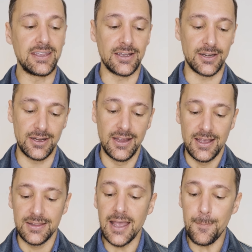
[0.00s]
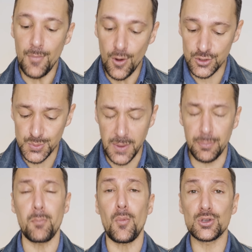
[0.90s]
getter that most
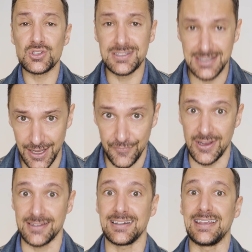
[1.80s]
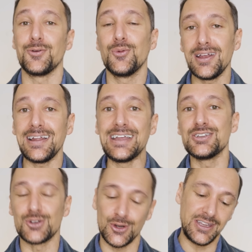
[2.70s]
people most definitely will
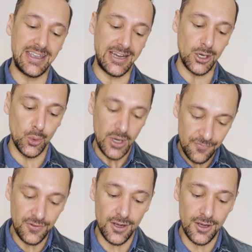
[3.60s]
enjoy getting a whiff